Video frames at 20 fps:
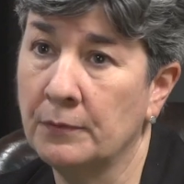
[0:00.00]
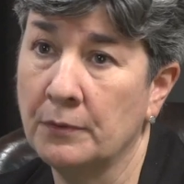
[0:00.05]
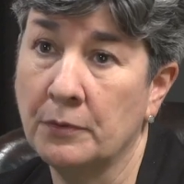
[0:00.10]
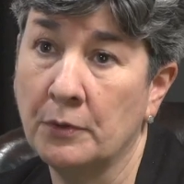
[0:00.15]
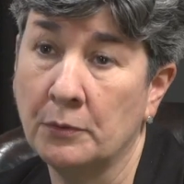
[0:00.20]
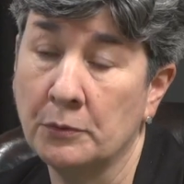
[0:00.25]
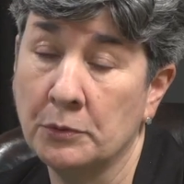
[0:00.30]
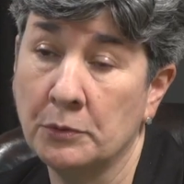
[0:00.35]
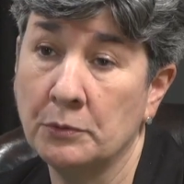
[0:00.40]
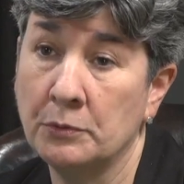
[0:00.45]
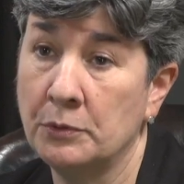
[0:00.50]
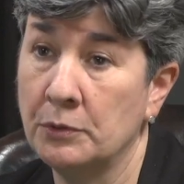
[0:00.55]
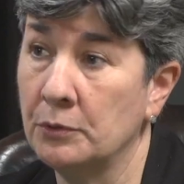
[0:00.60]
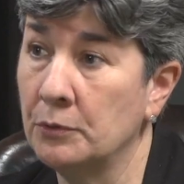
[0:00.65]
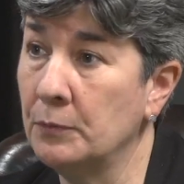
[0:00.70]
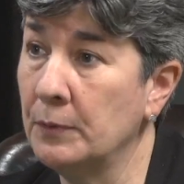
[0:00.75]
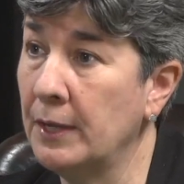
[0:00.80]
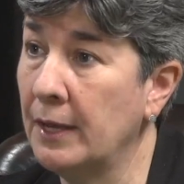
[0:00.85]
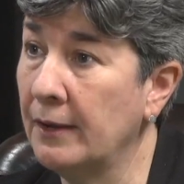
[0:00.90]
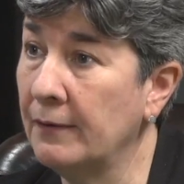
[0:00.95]
For those who
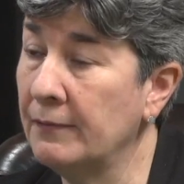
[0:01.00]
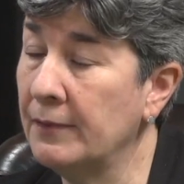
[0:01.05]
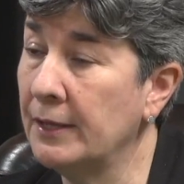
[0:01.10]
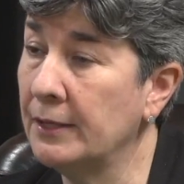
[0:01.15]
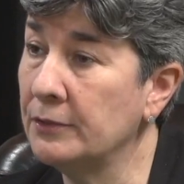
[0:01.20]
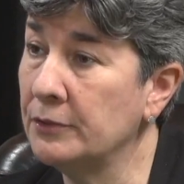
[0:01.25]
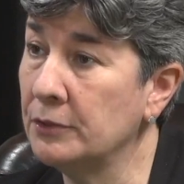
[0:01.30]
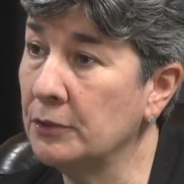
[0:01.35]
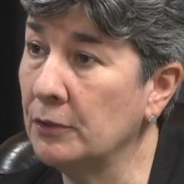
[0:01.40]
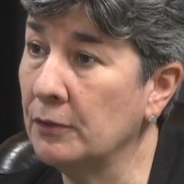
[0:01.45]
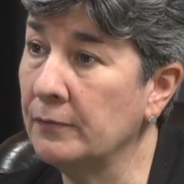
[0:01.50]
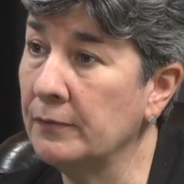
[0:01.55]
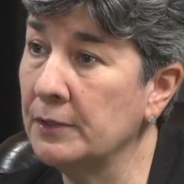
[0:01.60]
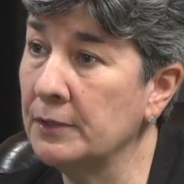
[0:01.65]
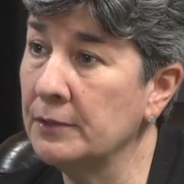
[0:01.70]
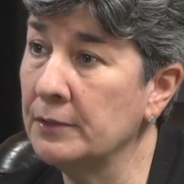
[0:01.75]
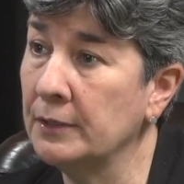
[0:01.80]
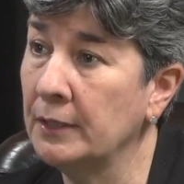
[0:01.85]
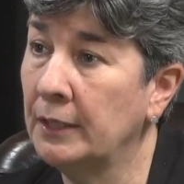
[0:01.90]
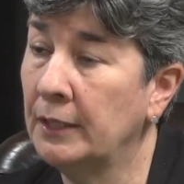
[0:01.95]
do, we have that
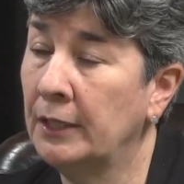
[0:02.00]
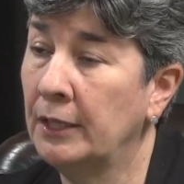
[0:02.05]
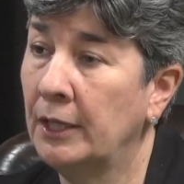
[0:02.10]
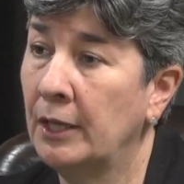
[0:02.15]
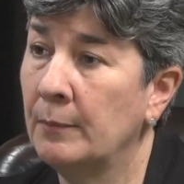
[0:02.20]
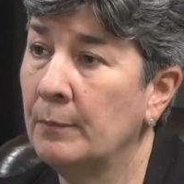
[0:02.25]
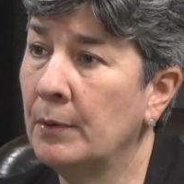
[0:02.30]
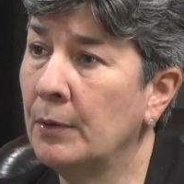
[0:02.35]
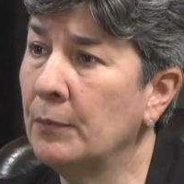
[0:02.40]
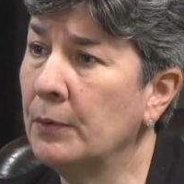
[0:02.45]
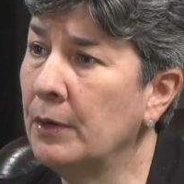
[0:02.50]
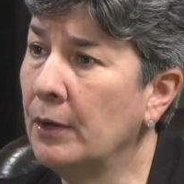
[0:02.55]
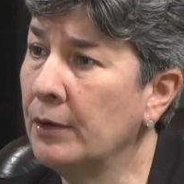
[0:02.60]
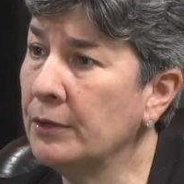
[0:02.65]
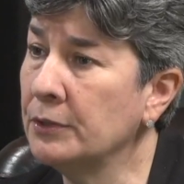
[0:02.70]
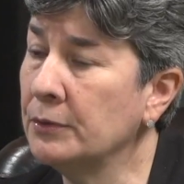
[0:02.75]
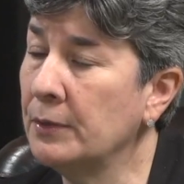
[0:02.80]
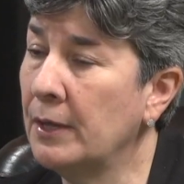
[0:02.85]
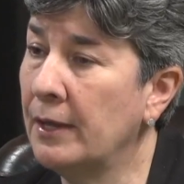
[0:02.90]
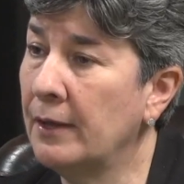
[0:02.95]
service. But we
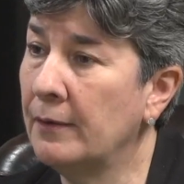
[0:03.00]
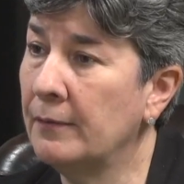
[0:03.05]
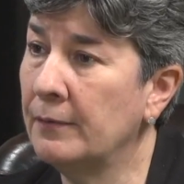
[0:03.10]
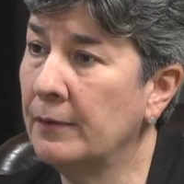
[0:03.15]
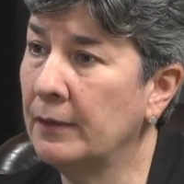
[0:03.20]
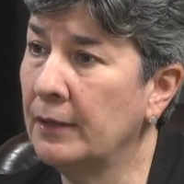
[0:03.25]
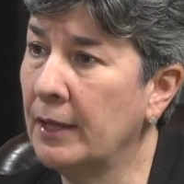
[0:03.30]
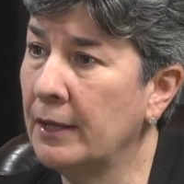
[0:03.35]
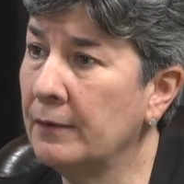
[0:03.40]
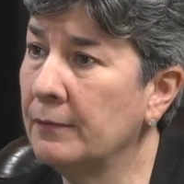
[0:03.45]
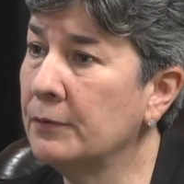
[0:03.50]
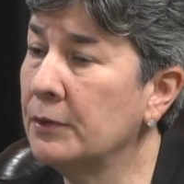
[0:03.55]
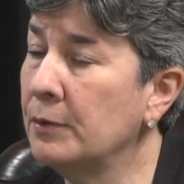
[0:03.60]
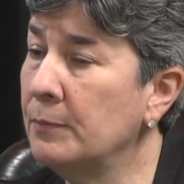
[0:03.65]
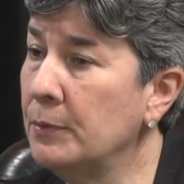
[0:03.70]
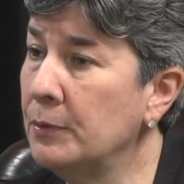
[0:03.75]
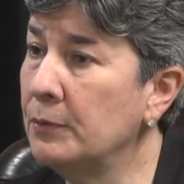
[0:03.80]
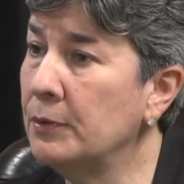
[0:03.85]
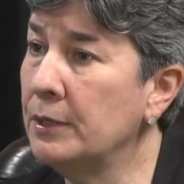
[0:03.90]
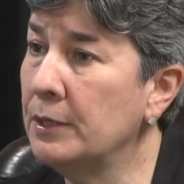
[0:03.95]
also have a lot of
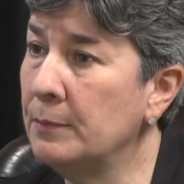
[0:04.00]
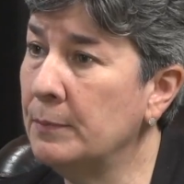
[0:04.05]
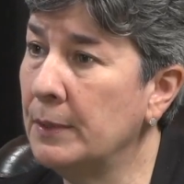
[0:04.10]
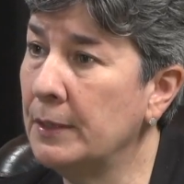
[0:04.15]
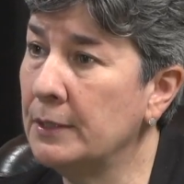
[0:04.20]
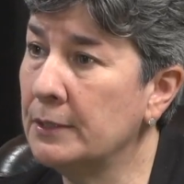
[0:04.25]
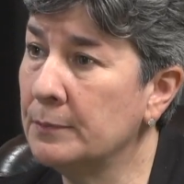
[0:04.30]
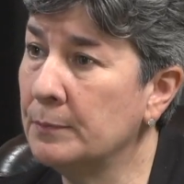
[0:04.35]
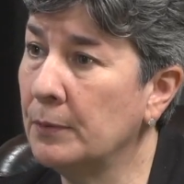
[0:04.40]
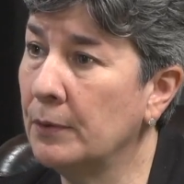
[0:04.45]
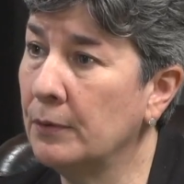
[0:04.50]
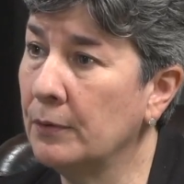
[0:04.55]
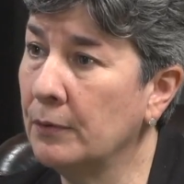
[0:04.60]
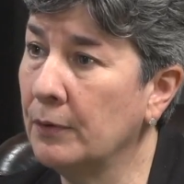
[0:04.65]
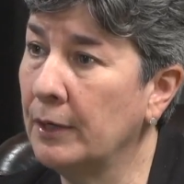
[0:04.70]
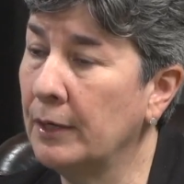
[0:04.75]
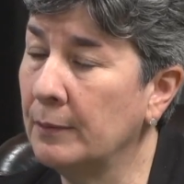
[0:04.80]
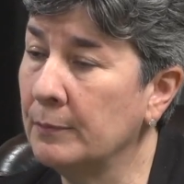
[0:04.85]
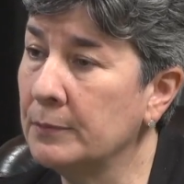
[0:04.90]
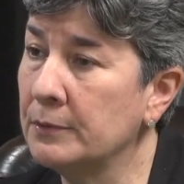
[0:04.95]
community based
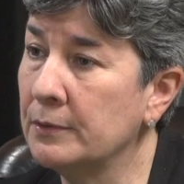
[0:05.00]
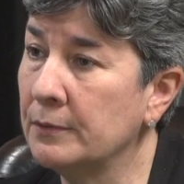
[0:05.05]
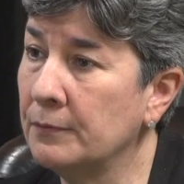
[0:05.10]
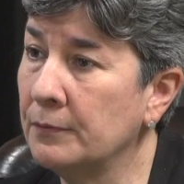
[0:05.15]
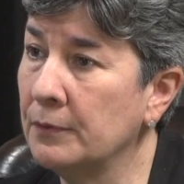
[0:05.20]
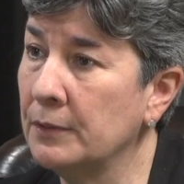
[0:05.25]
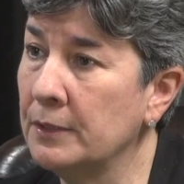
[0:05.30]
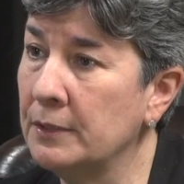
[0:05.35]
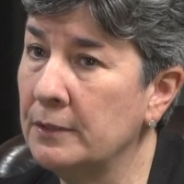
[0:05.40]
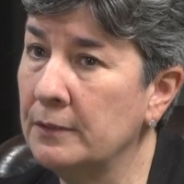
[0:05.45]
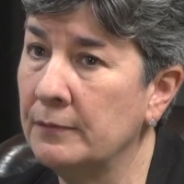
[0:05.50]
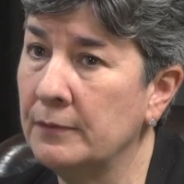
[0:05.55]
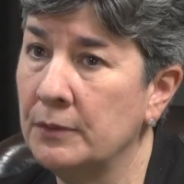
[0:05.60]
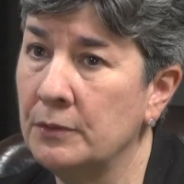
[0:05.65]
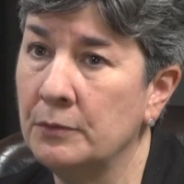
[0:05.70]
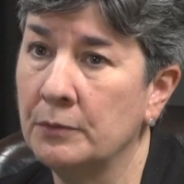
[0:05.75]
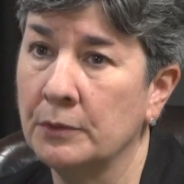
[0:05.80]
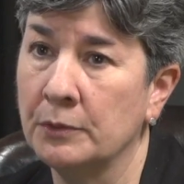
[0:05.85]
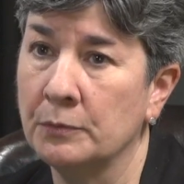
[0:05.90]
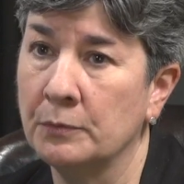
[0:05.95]
programs for
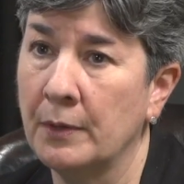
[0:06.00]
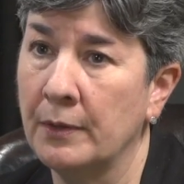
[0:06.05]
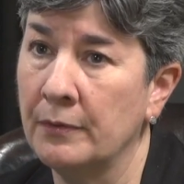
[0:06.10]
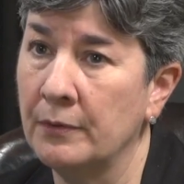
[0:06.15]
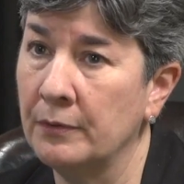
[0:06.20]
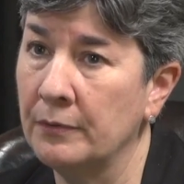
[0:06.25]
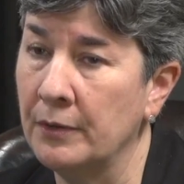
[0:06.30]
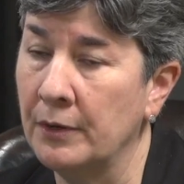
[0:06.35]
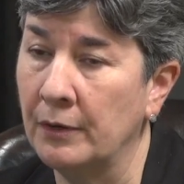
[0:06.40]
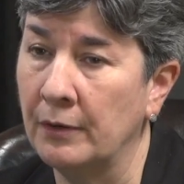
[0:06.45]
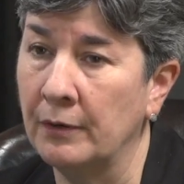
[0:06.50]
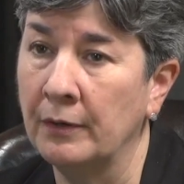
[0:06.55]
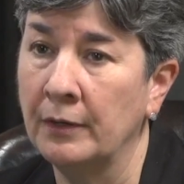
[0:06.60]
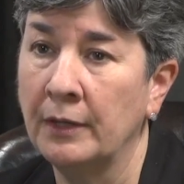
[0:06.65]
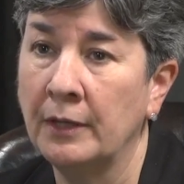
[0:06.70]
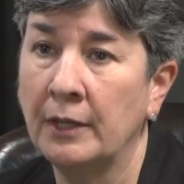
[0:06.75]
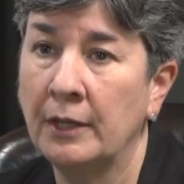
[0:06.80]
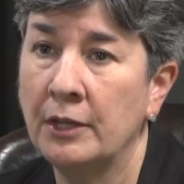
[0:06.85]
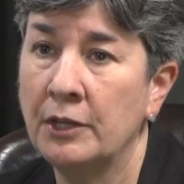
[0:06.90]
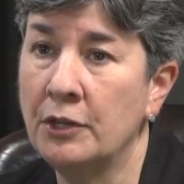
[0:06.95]
individuals, whether they're
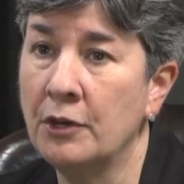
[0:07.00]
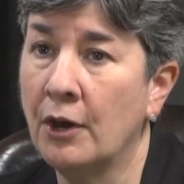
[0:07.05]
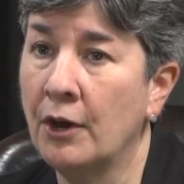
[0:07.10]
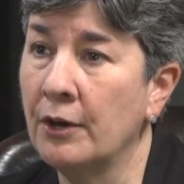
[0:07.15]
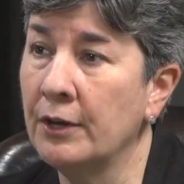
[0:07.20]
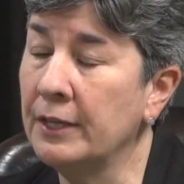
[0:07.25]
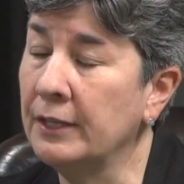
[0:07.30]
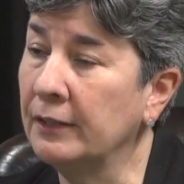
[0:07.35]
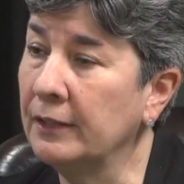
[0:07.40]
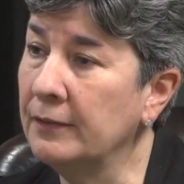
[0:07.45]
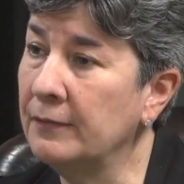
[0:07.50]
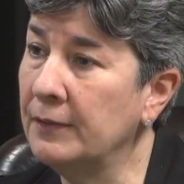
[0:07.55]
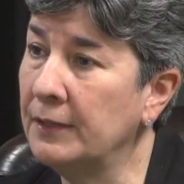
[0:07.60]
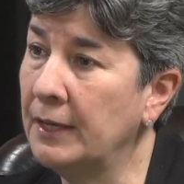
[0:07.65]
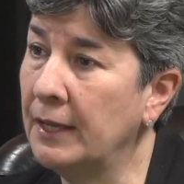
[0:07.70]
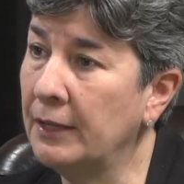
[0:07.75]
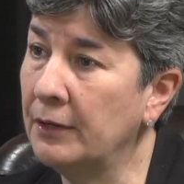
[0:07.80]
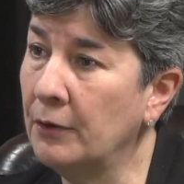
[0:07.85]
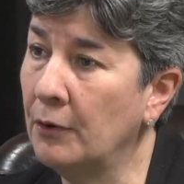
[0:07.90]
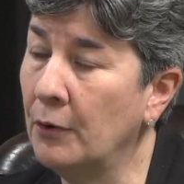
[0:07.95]
young and
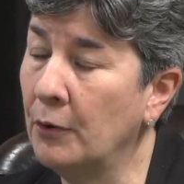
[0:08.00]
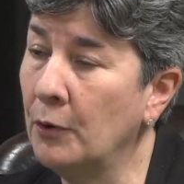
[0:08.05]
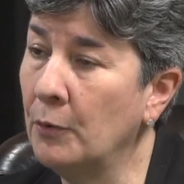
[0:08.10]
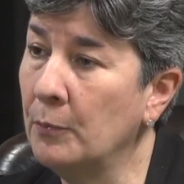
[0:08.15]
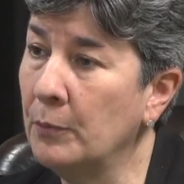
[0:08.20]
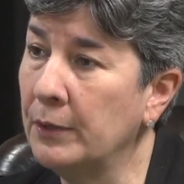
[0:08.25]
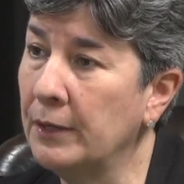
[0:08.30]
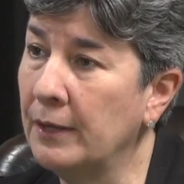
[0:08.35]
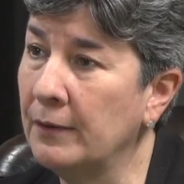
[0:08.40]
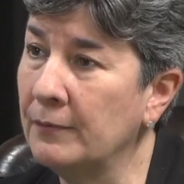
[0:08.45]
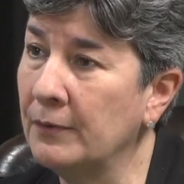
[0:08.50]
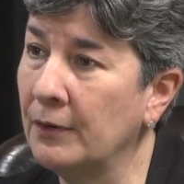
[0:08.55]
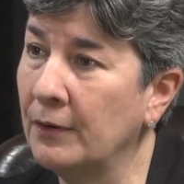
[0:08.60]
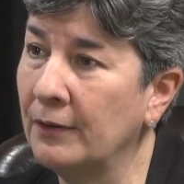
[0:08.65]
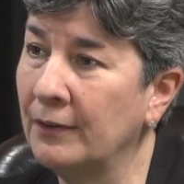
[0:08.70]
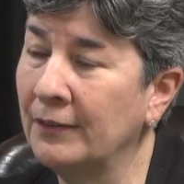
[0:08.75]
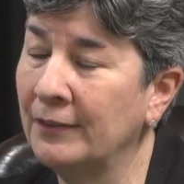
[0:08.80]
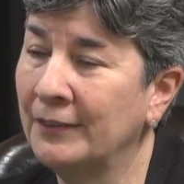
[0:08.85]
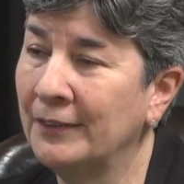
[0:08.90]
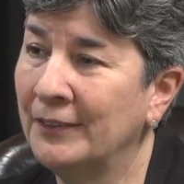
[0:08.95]
living at home. We have
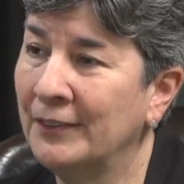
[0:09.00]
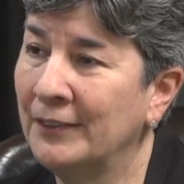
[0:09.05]
our